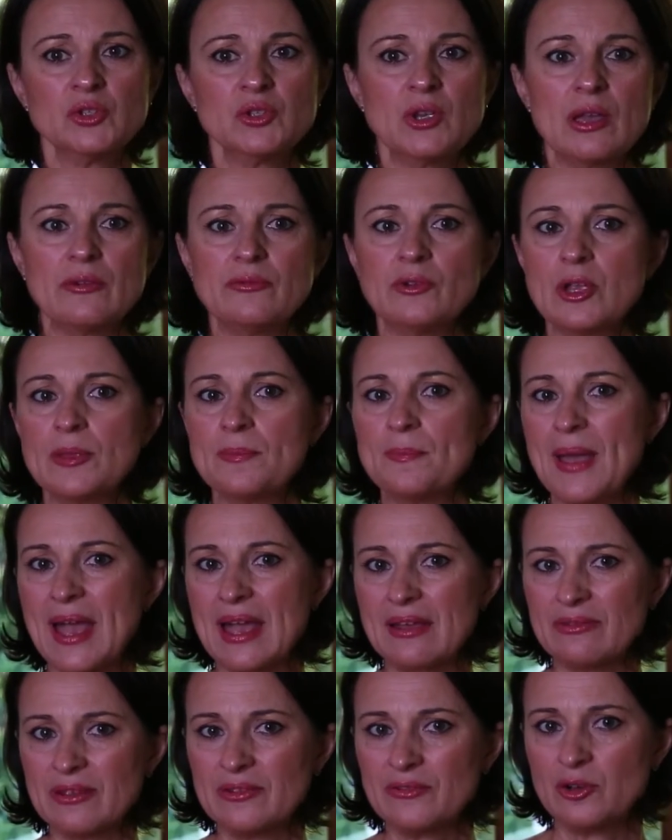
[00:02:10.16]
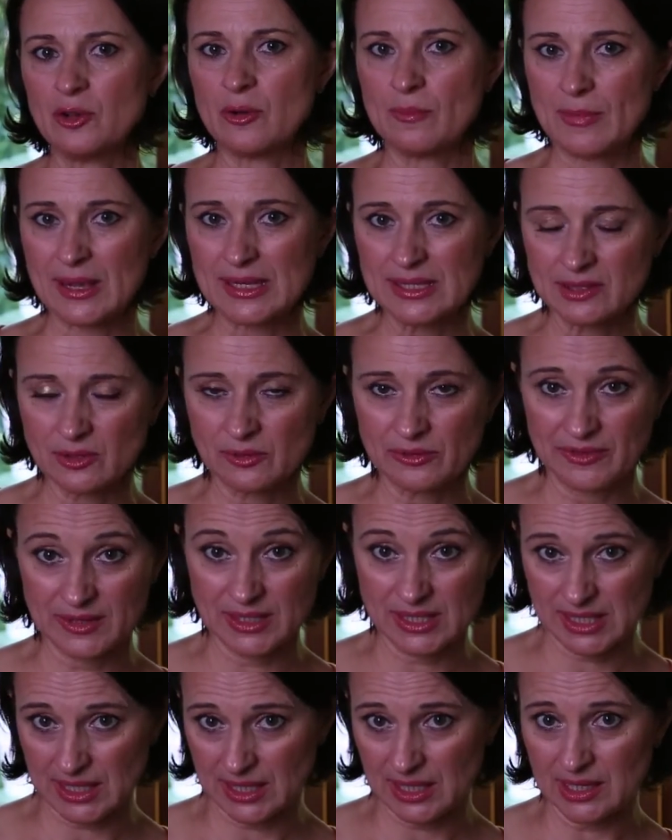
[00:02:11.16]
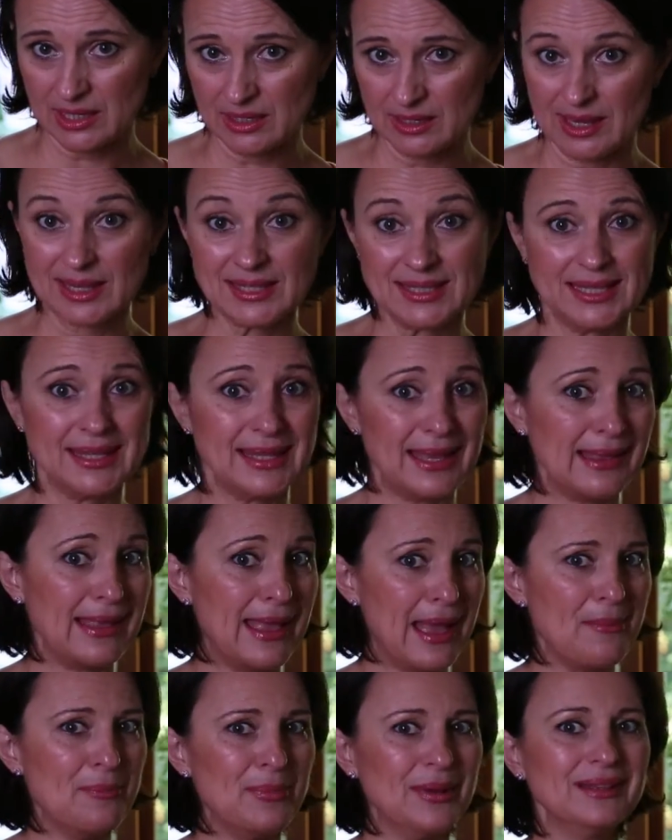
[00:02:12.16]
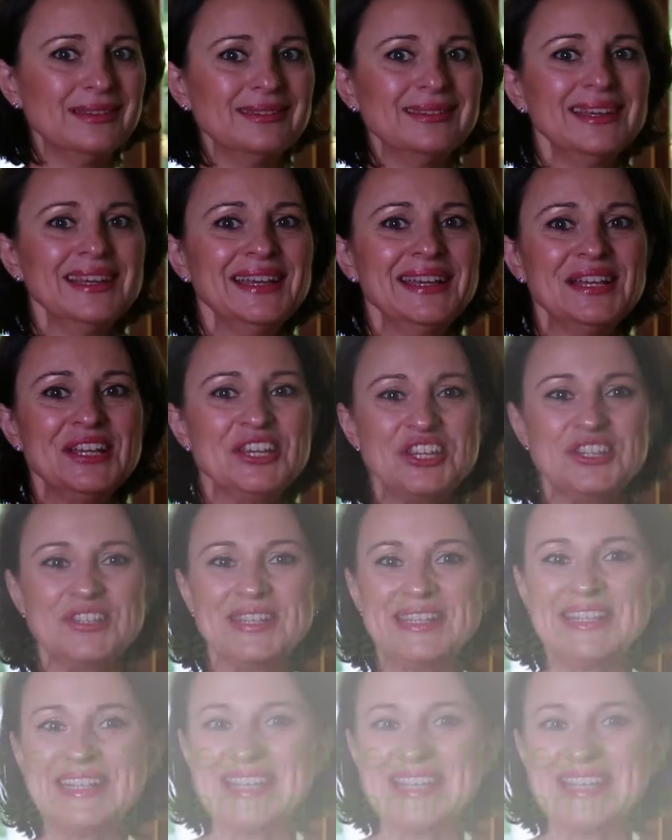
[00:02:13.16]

To avoid pelvic floor muscle fatigue, yes, it can happen, you